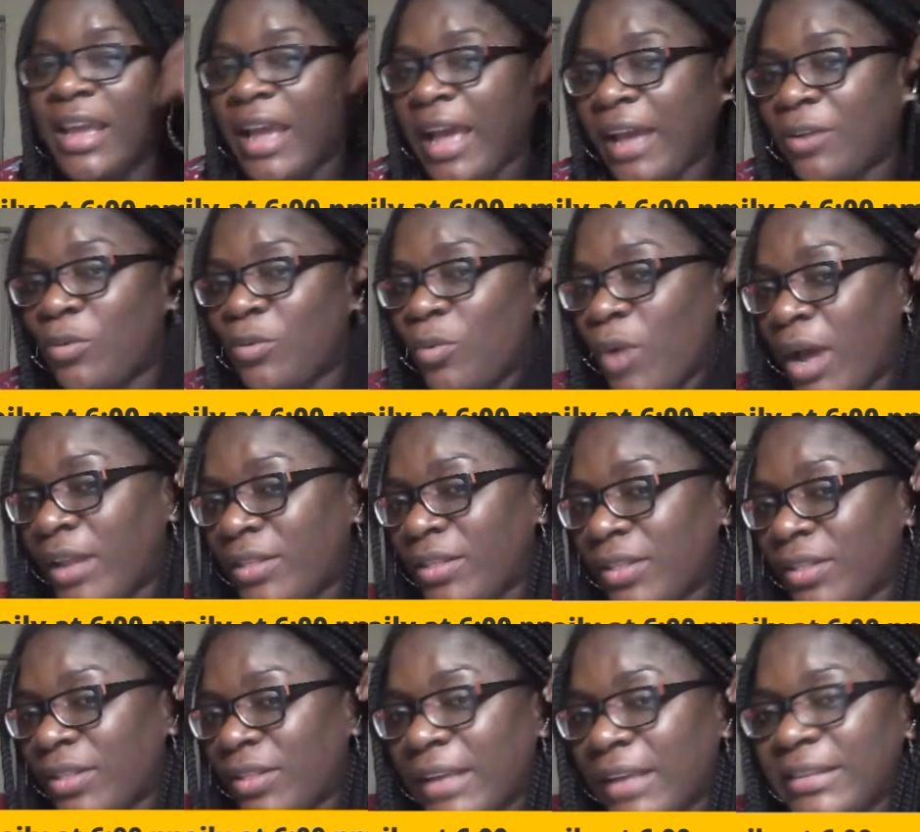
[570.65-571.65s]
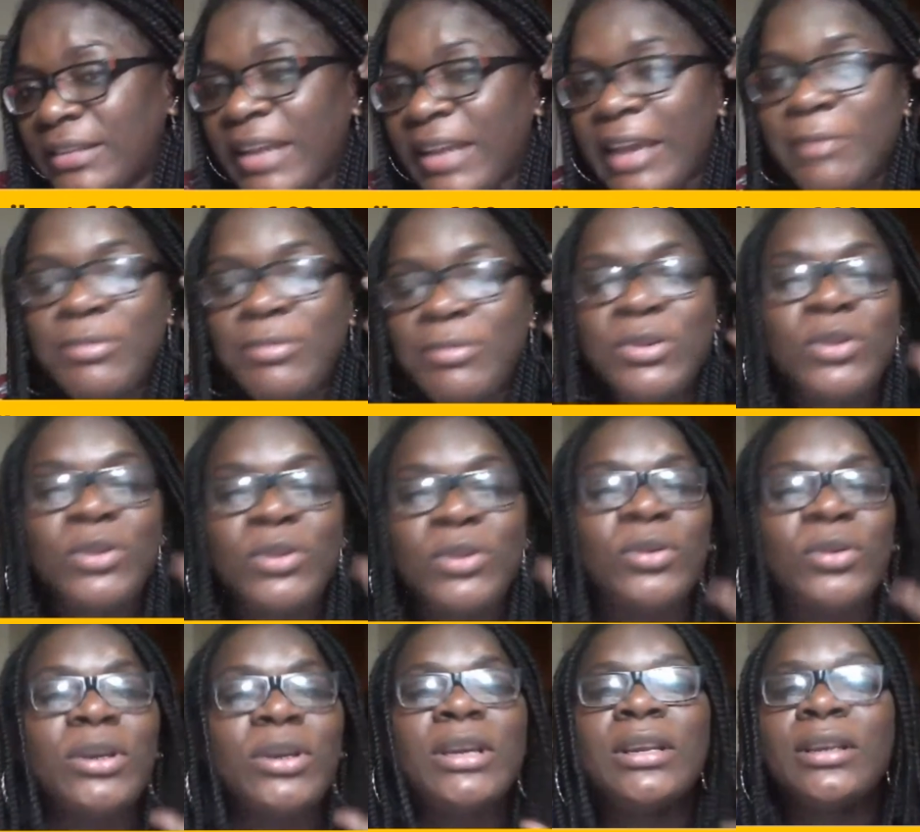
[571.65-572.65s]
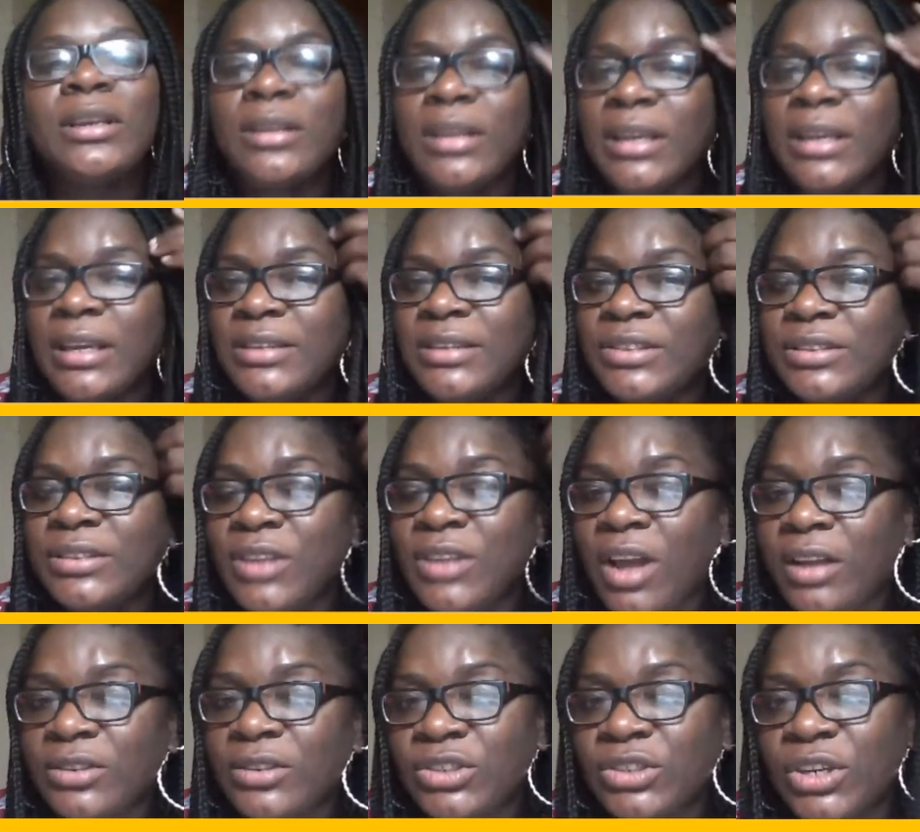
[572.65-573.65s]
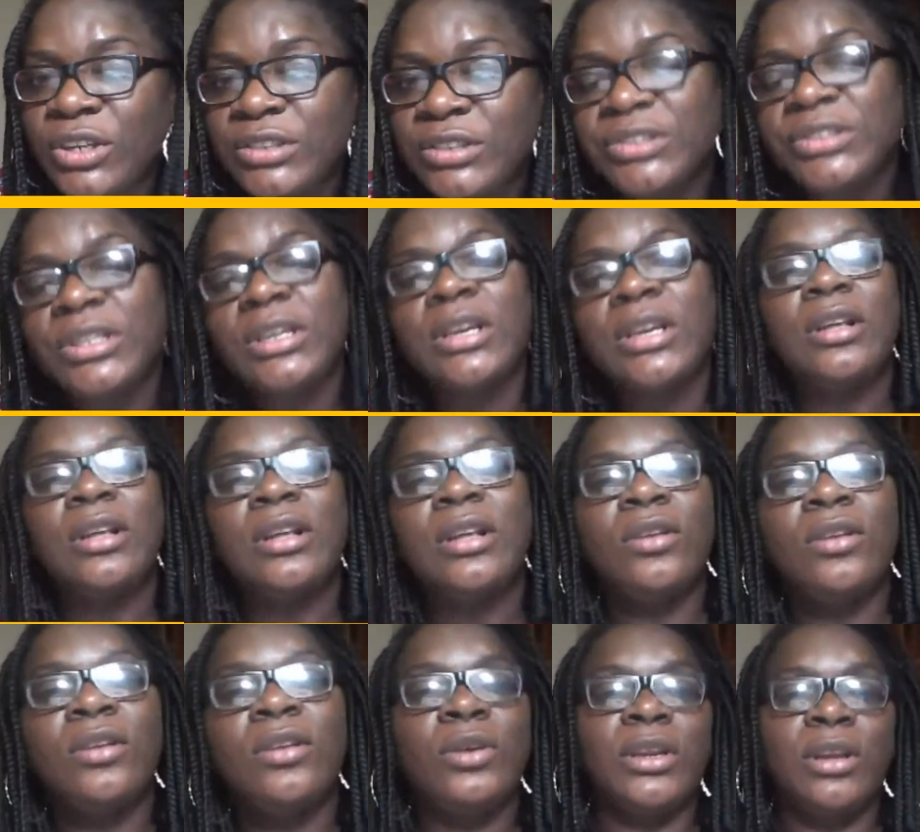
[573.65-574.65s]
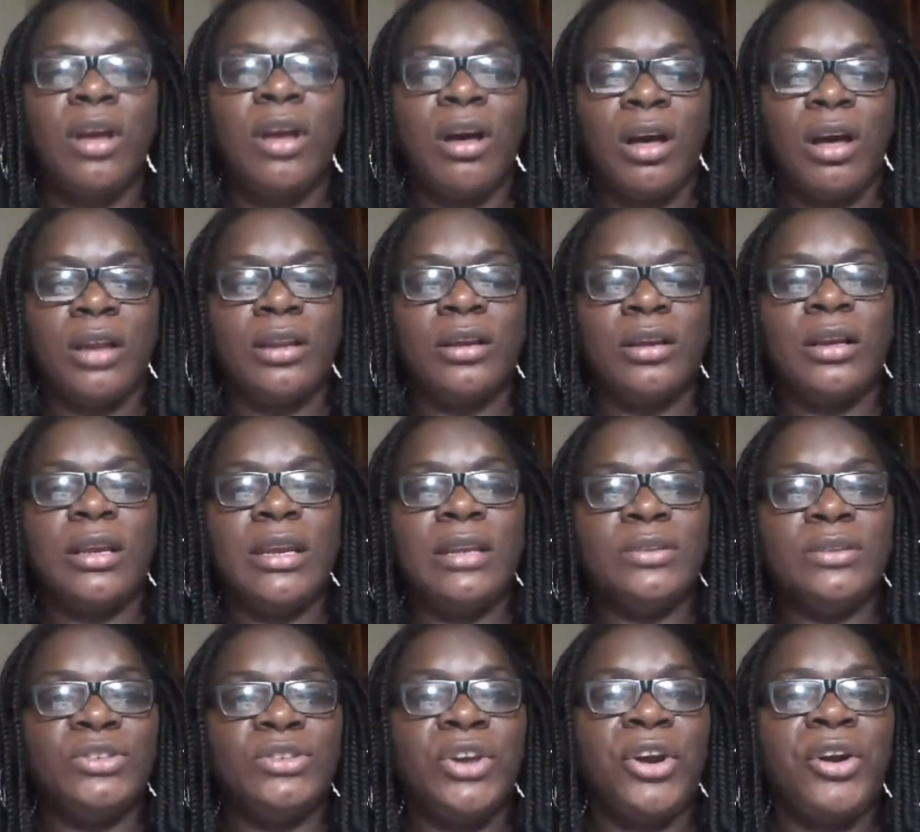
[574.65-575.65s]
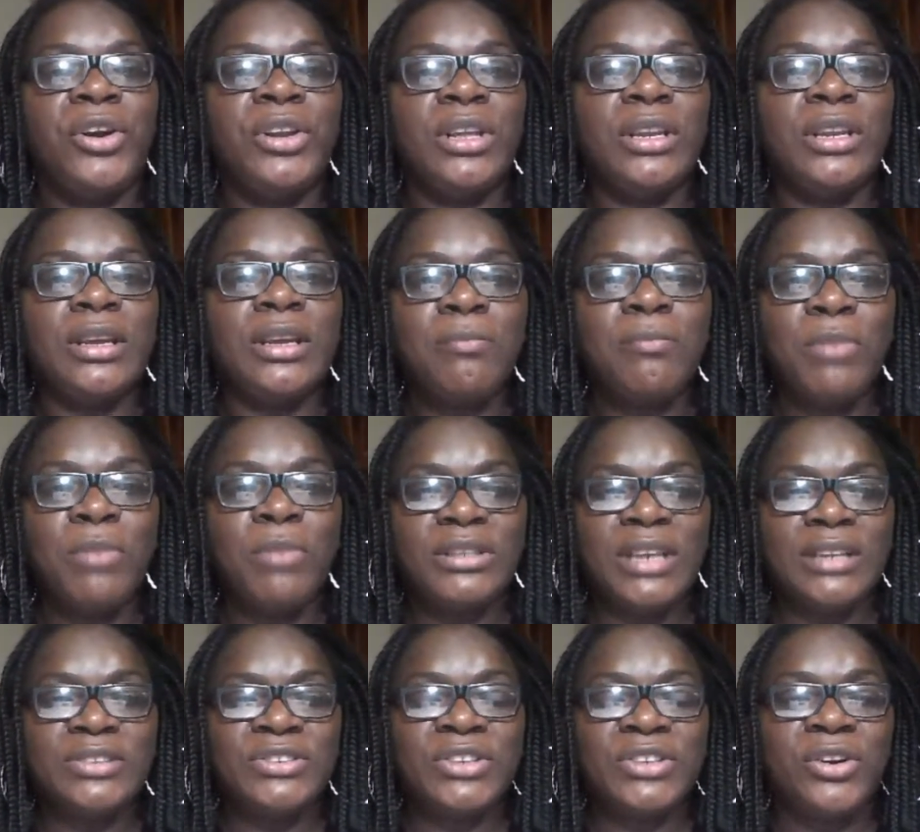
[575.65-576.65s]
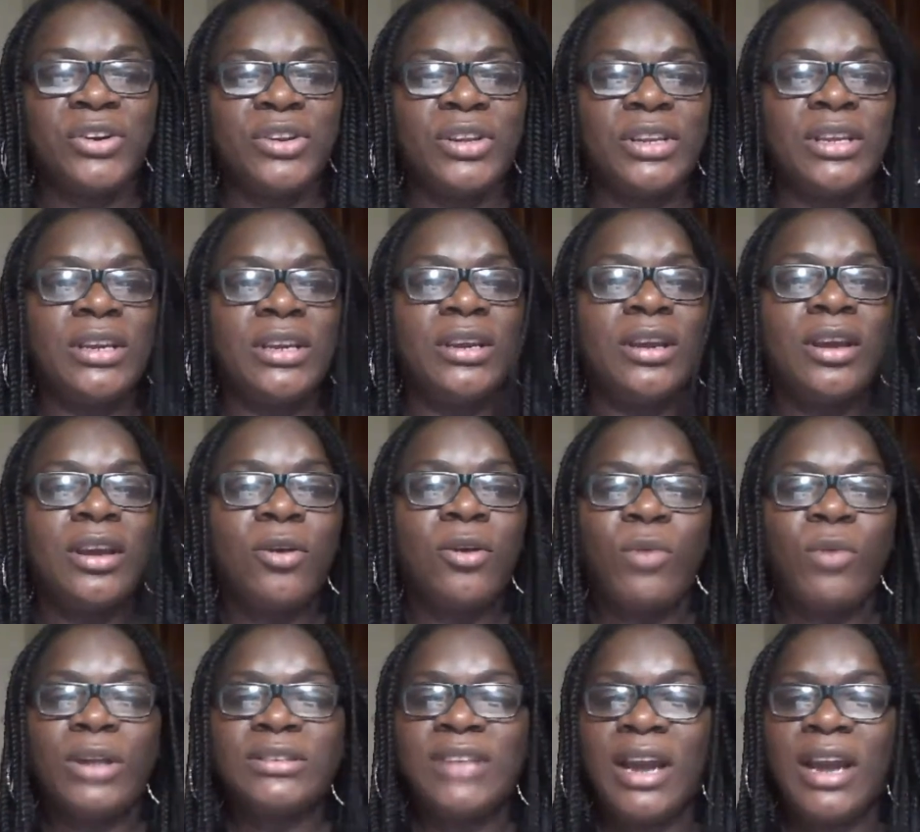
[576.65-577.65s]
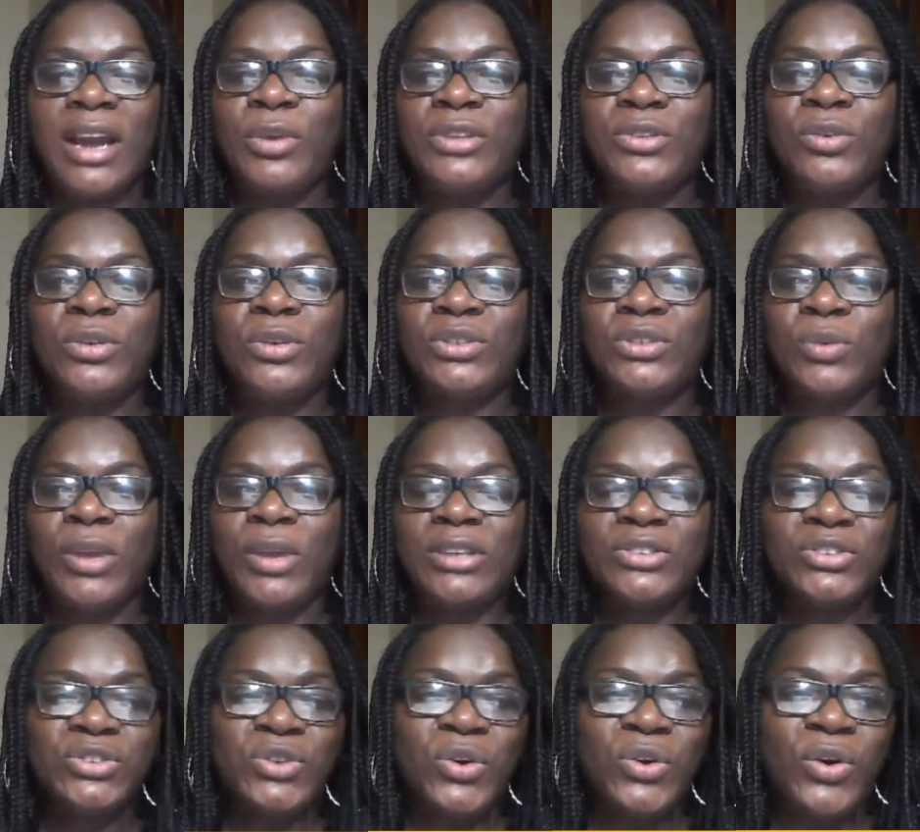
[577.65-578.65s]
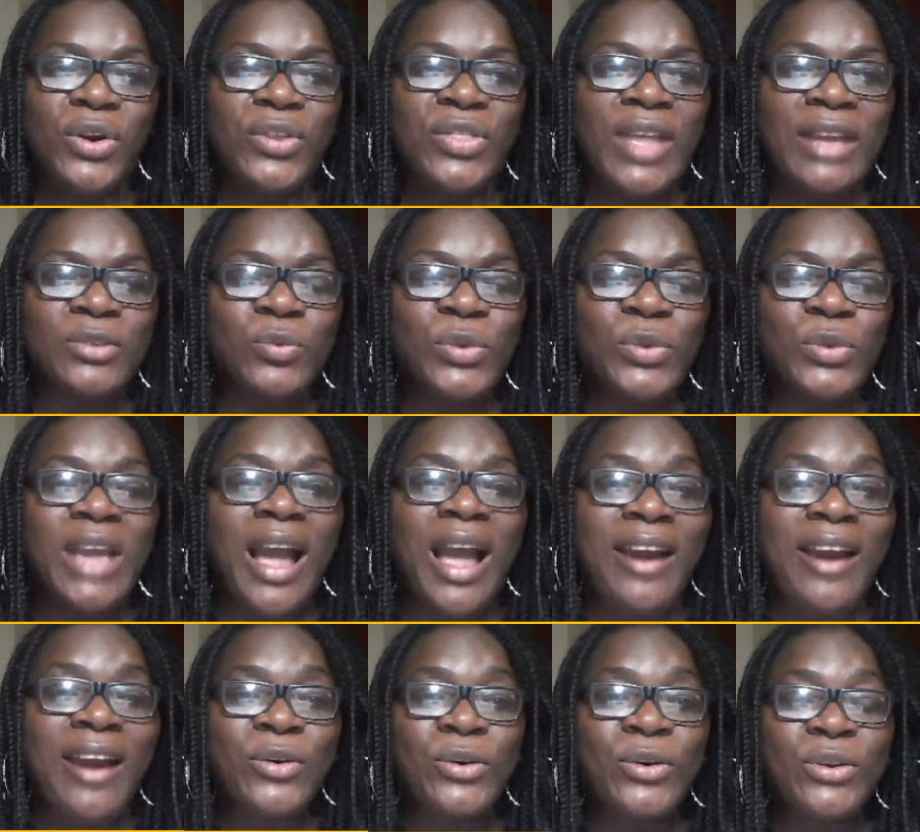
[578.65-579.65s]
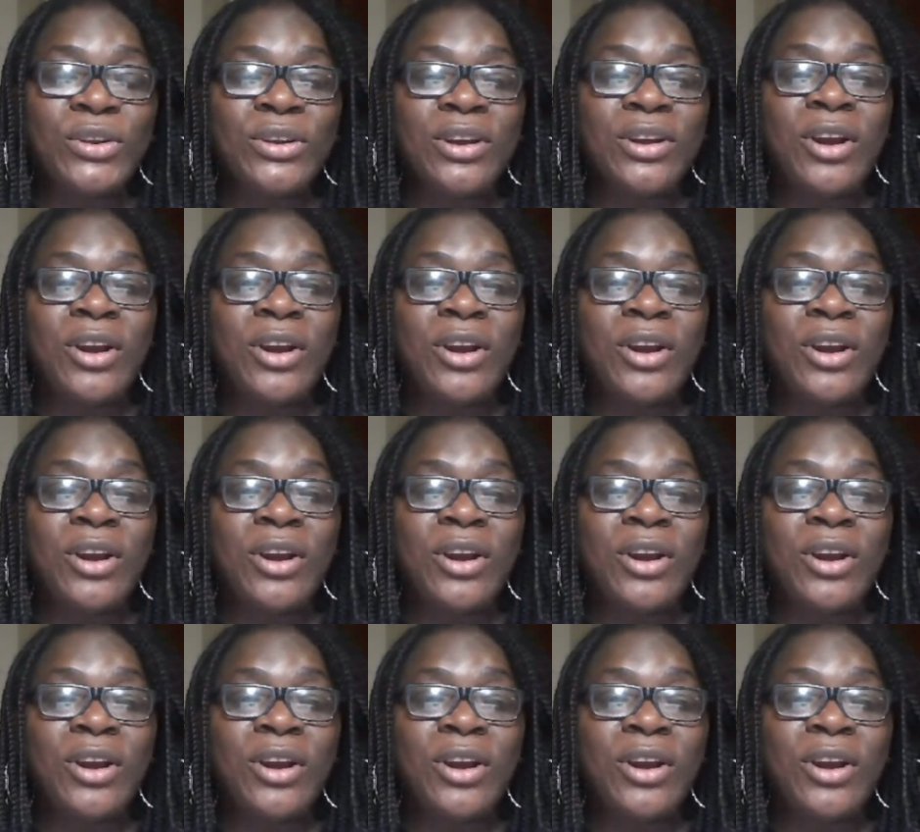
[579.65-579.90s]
And one thing that I'm doing is not just looking on internally, but externally. What are we doing to ensure that we are good?